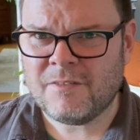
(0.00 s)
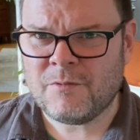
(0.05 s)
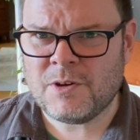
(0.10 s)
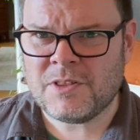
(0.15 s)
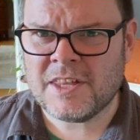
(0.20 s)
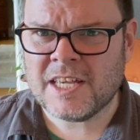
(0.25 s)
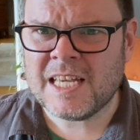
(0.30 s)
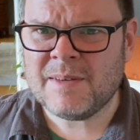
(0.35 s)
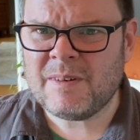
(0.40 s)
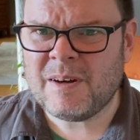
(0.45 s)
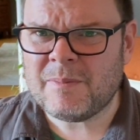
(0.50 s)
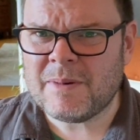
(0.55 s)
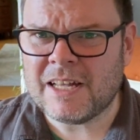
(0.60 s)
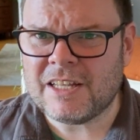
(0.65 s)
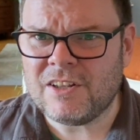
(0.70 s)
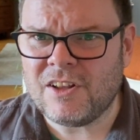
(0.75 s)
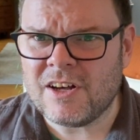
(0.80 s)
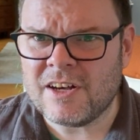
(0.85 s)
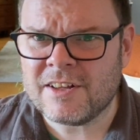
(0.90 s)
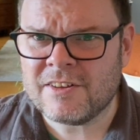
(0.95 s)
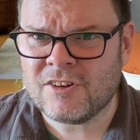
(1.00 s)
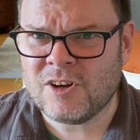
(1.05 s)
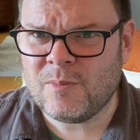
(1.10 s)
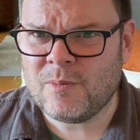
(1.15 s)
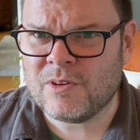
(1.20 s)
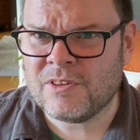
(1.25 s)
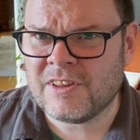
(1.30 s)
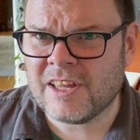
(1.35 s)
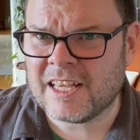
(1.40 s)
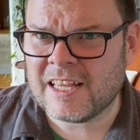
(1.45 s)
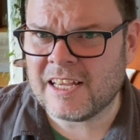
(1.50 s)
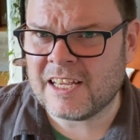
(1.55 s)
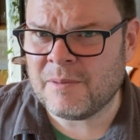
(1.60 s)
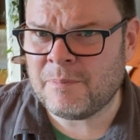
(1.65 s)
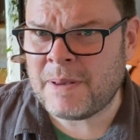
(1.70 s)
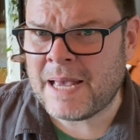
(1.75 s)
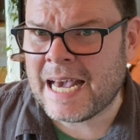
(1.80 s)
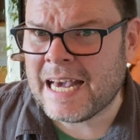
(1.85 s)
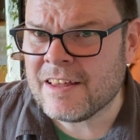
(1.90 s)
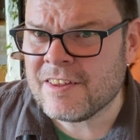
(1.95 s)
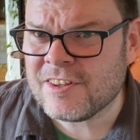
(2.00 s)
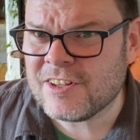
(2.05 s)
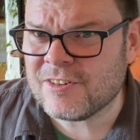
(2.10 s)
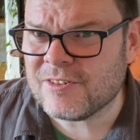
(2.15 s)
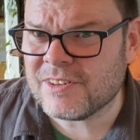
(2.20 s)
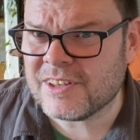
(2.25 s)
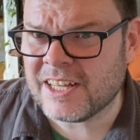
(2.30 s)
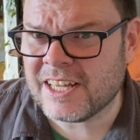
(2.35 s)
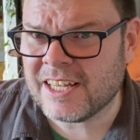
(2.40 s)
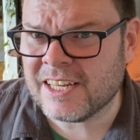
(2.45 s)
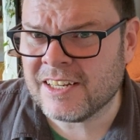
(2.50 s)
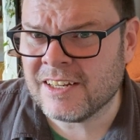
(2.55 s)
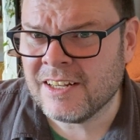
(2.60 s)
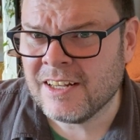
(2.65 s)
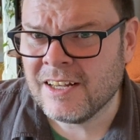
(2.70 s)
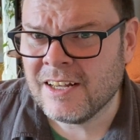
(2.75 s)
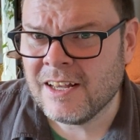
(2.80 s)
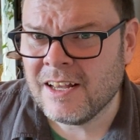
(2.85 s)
If we think about my lungs almost like a capacitor then,